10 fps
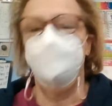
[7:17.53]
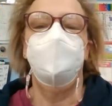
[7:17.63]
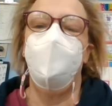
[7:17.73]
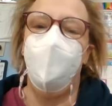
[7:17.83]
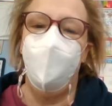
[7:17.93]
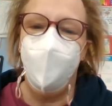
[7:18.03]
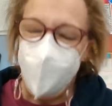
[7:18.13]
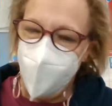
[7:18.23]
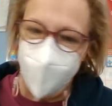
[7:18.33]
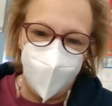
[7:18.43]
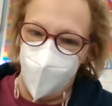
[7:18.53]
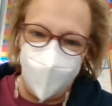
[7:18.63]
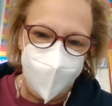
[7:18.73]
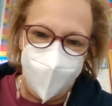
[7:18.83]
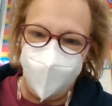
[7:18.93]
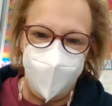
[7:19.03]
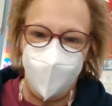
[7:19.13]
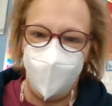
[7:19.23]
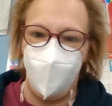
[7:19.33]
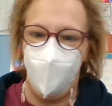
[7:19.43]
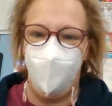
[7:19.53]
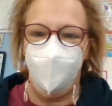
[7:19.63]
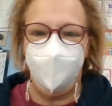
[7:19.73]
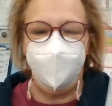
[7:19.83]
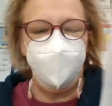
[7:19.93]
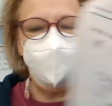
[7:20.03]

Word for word: No, we can't grow sand and stones.